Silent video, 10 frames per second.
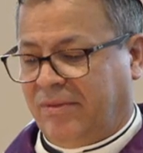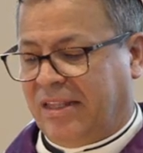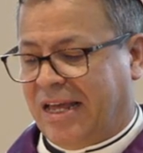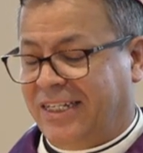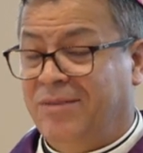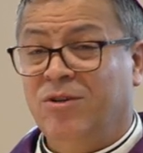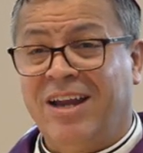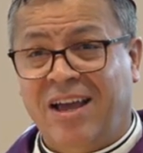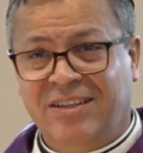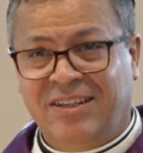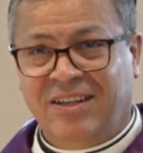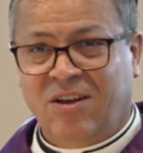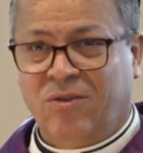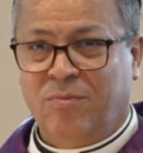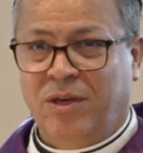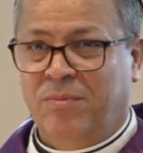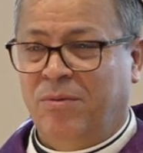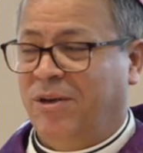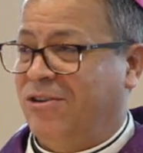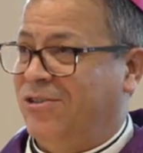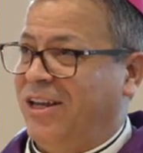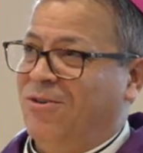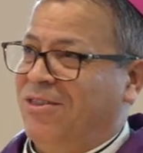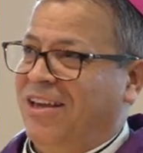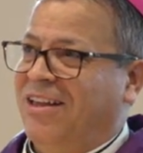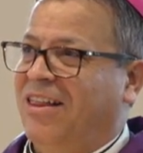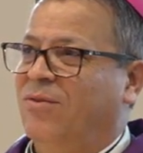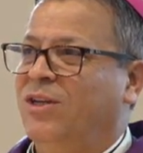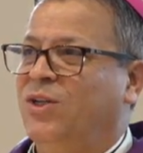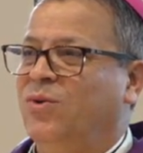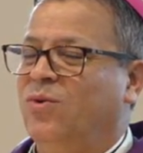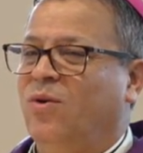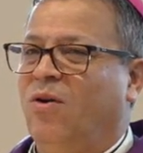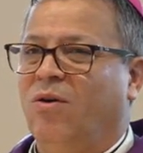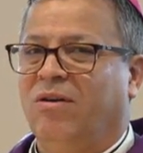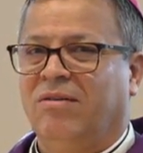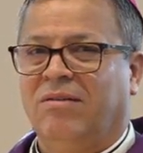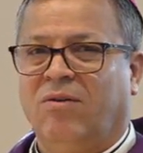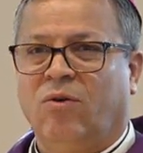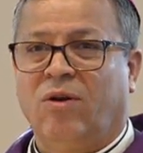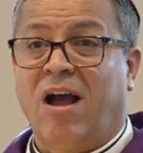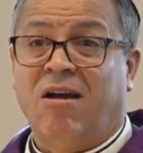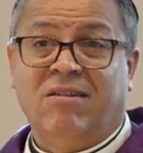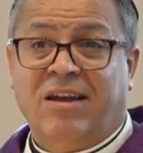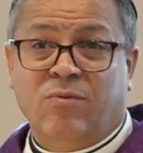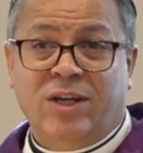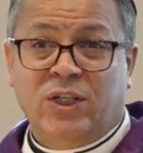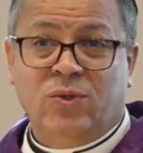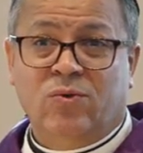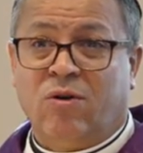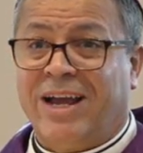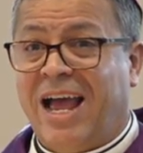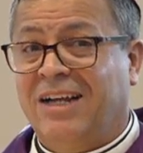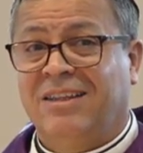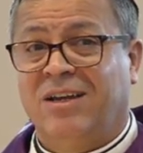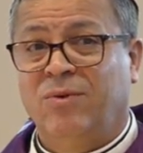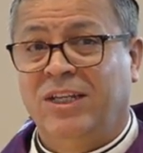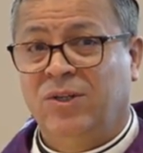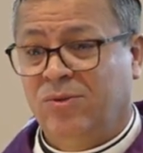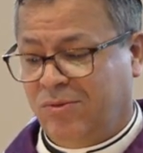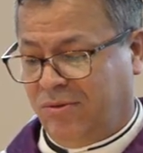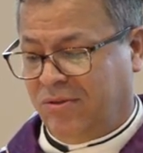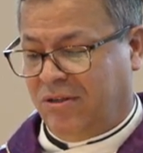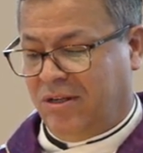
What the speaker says: Not demonizing other people because they don't think like we do, or are like we do, or act like we do.